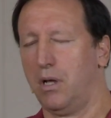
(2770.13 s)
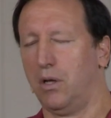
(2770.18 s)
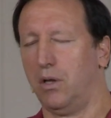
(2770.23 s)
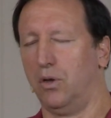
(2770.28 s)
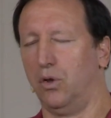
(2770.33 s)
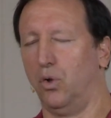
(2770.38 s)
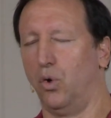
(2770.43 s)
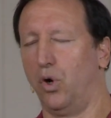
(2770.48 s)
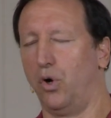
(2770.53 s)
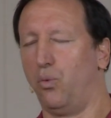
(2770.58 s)

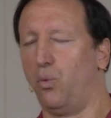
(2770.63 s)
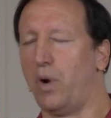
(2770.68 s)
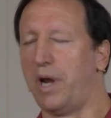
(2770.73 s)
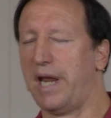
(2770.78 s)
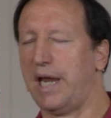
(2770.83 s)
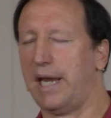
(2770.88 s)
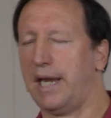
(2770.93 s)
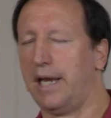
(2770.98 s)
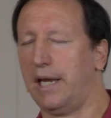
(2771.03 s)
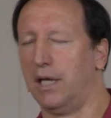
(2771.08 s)
Lord,
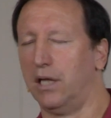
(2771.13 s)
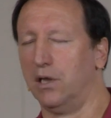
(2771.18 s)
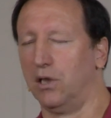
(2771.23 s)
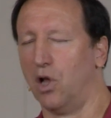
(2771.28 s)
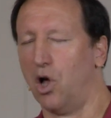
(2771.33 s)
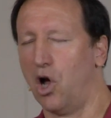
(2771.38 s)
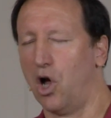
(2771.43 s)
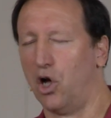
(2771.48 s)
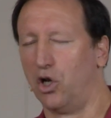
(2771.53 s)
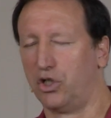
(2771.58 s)
we
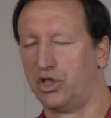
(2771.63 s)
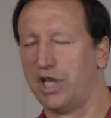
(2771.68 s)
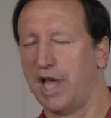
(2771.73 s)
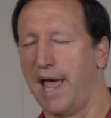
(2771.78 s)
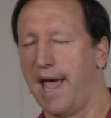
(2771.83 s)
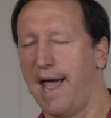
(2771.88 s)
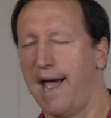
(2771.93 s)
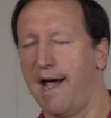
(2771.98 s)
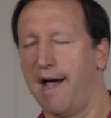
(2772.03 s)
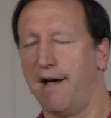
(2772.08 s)
long to
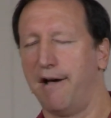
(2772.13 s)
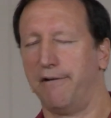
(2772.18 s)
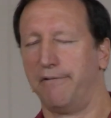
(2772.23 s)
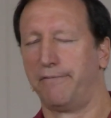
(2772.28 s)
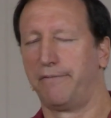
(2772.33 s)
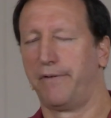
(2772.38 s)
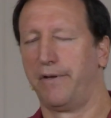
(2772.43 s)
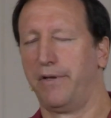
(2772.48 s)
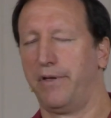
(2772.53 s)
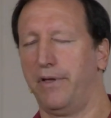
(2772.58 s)
have
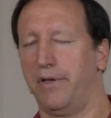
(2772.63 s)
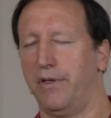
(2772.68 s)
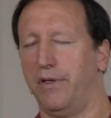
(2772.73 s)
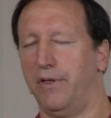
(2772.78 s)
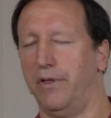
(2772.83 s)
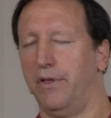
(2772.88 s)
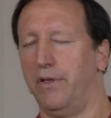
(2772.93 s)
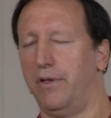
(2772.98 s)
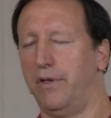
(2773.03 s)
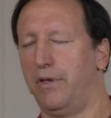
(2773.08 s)

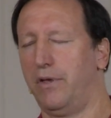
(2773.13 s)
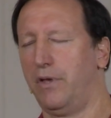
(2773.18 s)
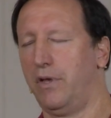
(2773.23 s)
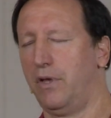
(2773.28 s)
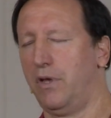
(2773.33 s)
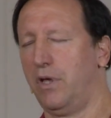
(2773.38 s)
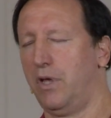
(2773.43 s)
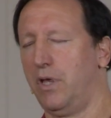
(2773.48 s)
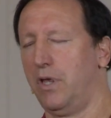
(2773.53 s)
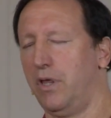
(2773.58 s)

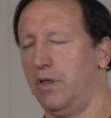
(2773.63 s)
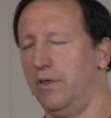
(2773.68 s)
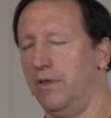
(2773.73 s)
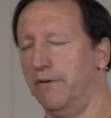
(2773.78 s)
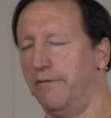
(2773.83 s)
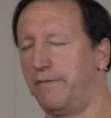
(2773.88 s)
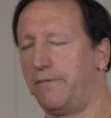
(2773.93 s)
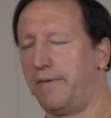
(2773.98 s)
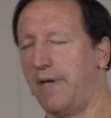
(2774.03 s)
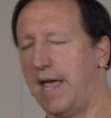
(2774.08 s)

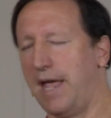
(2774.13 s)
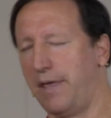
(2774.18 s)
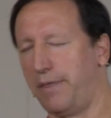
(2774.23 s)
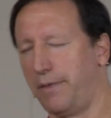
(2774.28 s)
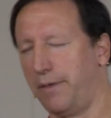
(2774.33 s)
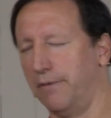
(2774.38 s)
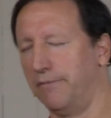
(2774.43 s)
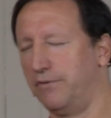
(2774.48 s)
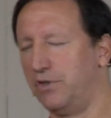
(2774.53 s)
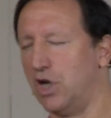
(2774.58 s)
the
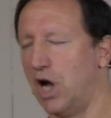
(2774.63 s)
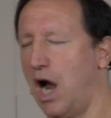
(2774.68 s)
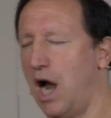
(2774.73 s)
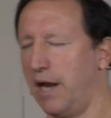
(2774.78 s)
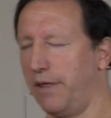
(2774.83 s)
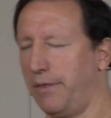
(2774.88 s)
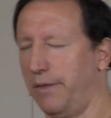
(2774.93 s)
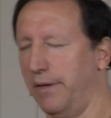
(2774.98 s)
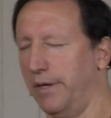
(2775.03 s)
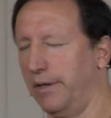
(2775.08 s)
faith of
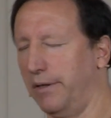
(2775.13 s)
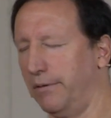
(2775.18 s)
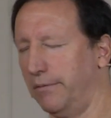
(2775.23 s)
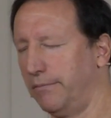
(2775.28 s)
Jonathan.